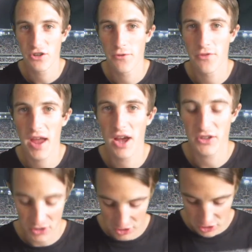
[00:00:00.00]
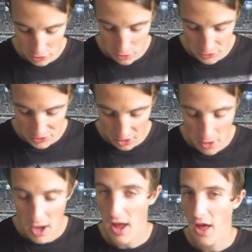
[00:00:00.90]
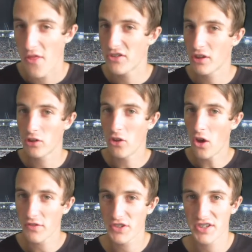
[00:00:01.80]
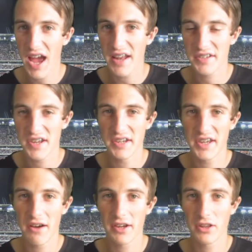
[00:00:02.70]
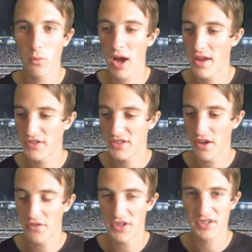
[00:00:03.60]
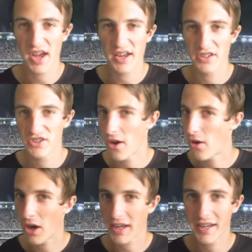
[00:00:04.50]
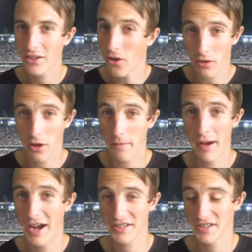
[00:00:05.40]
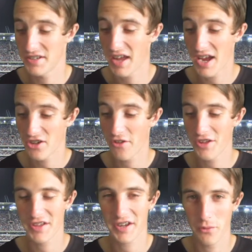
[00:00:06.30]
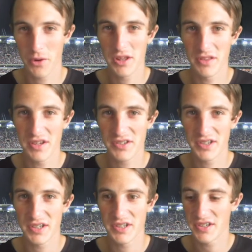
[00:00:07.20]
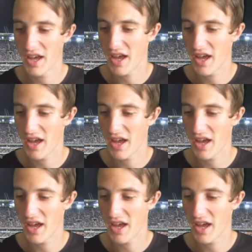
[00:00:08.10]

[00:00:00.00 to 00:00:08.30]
2002. So there's a lot of stats here going in the way of the Saints. So I cannot go past the Saints. I think they're going to win this, and